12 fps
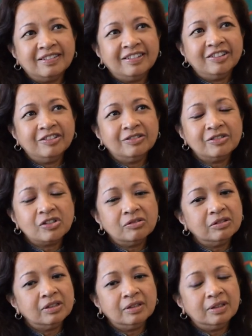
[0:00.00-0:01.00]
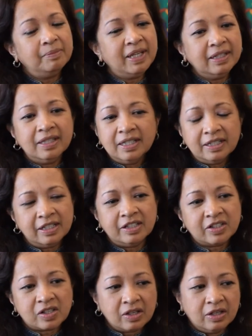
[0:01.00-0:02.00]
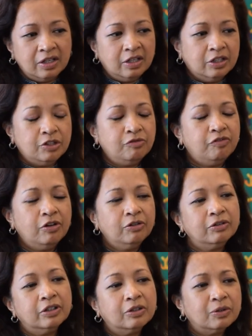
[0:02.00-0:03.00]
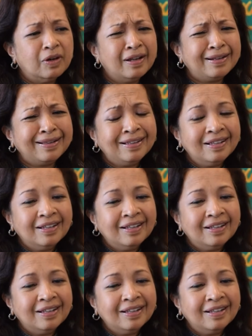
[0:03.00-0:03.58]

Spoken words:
You know, so the main thing is to follow the Quran.